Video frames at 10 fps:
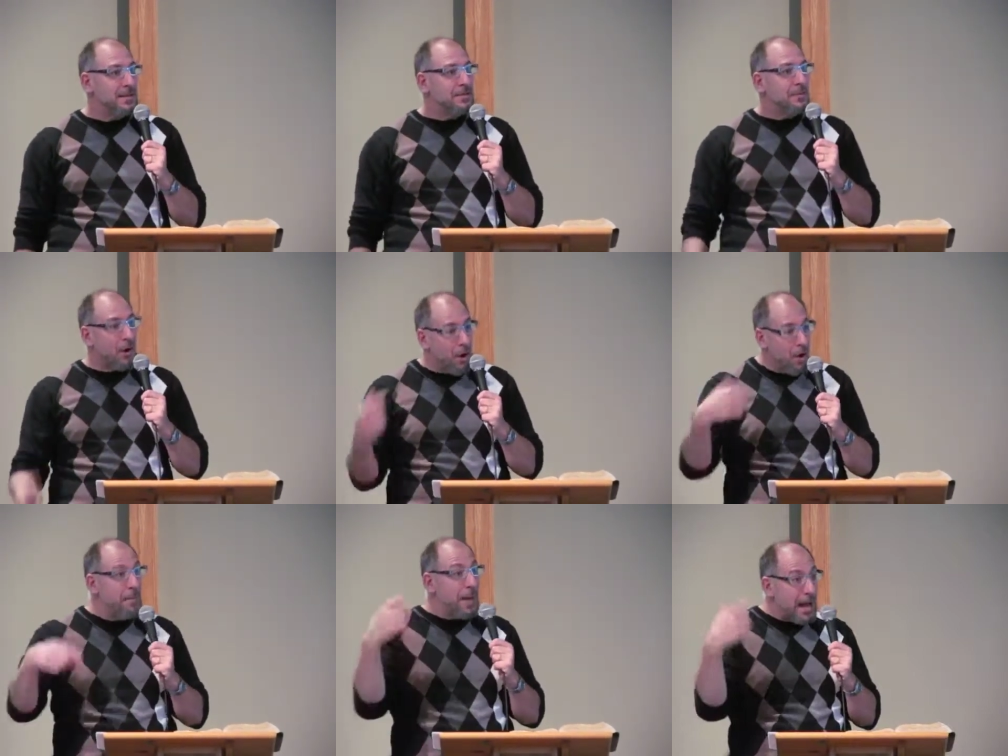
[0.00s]
So we're
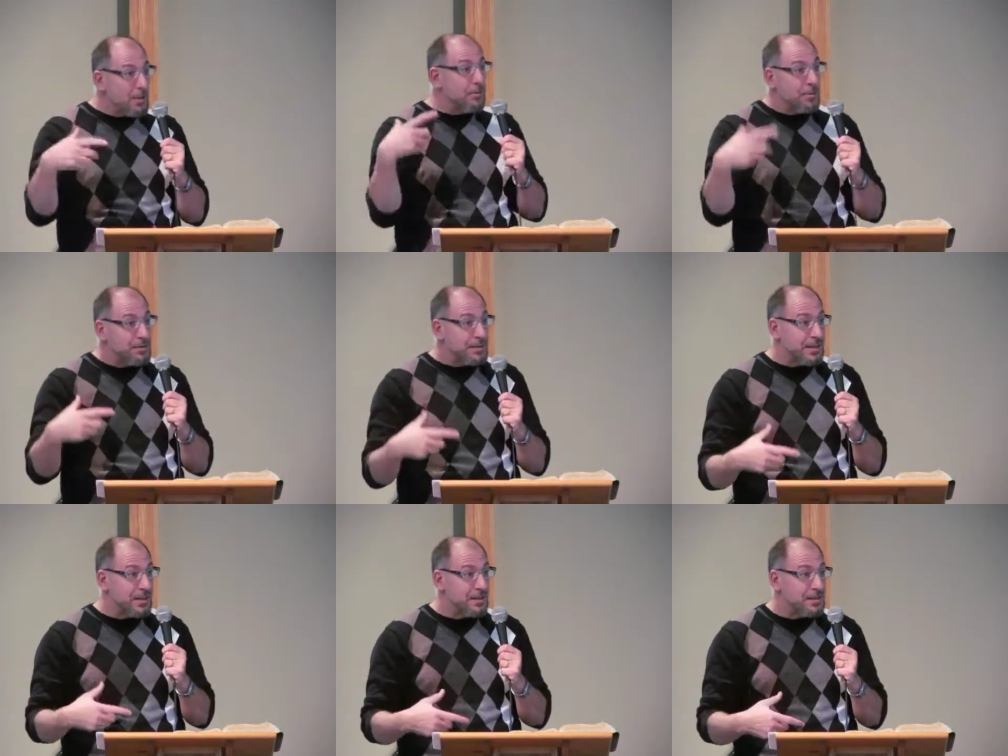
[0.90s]
all battling those
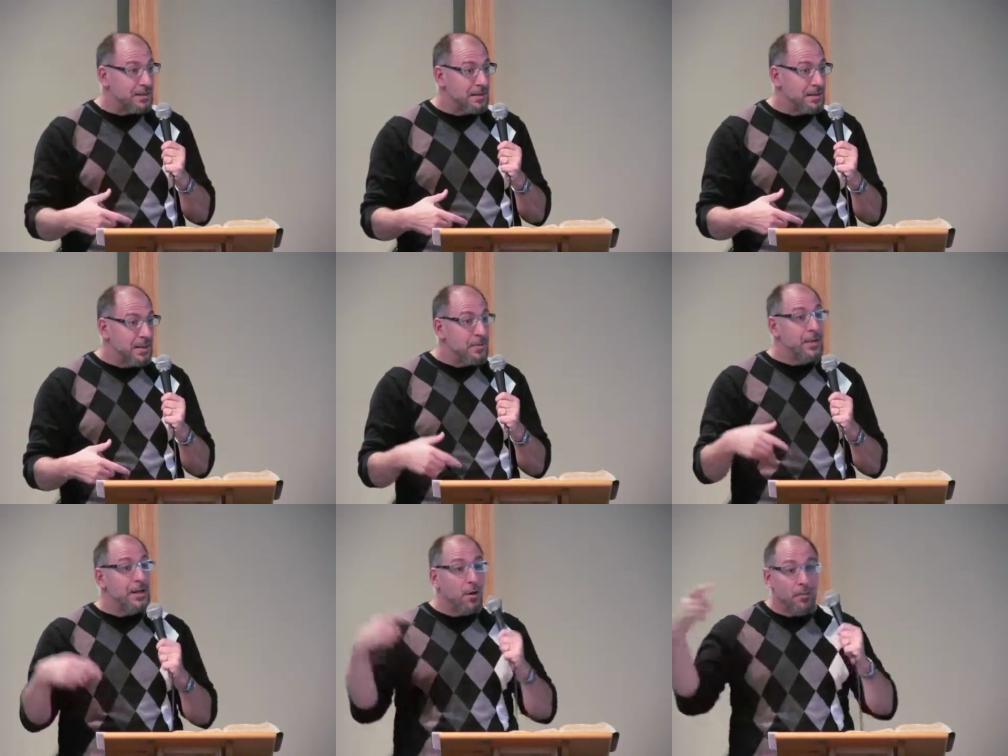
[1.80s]
things.
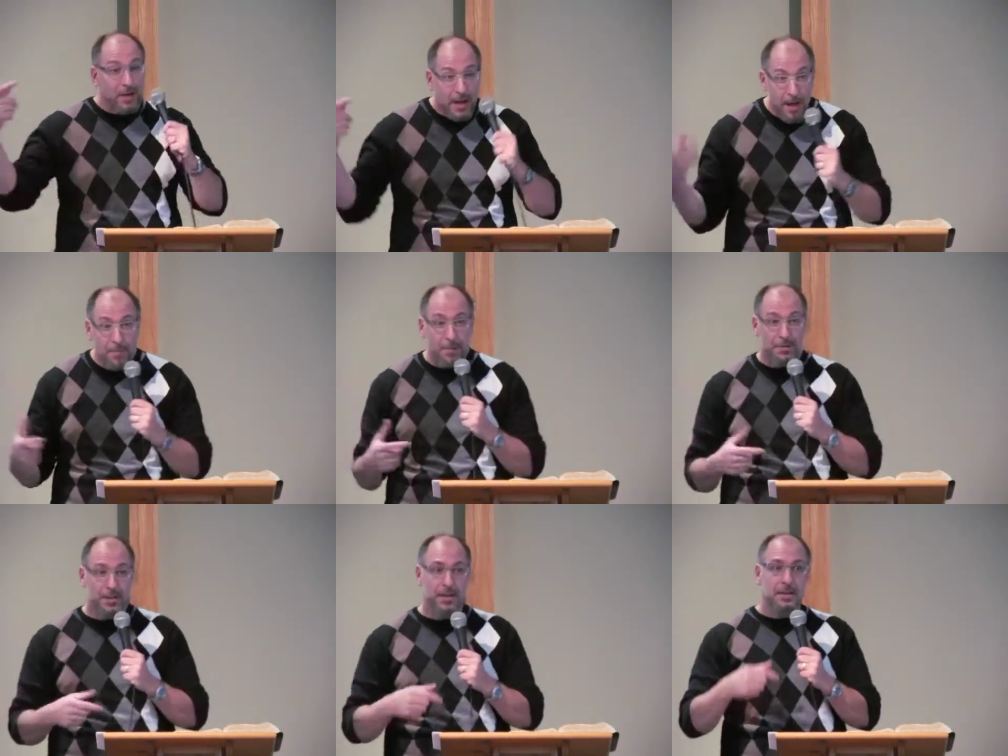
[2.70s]
We can overcome
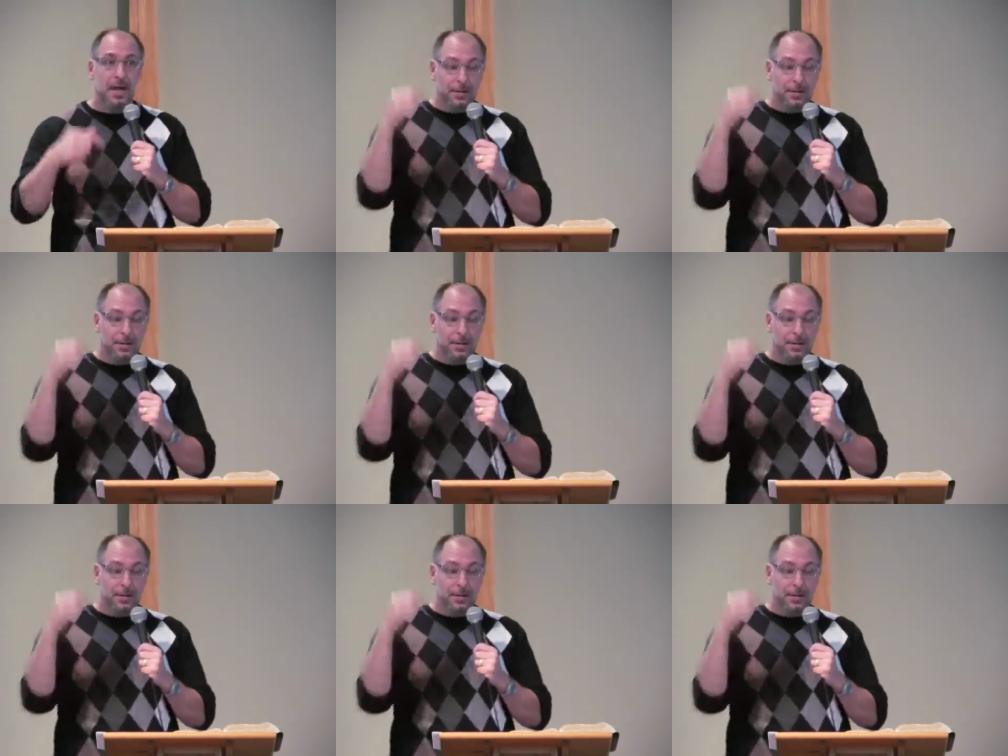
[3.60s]
those things